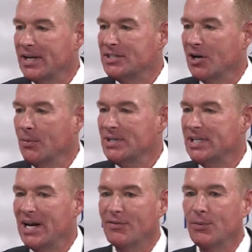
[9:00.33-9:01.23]
It's always
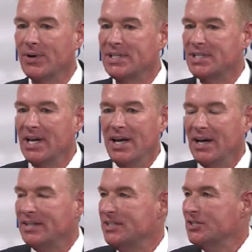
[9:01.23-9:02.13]
in everyone's
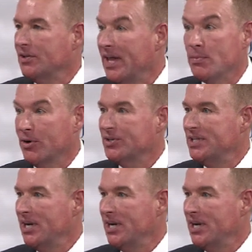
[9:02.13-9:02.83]
disclaimers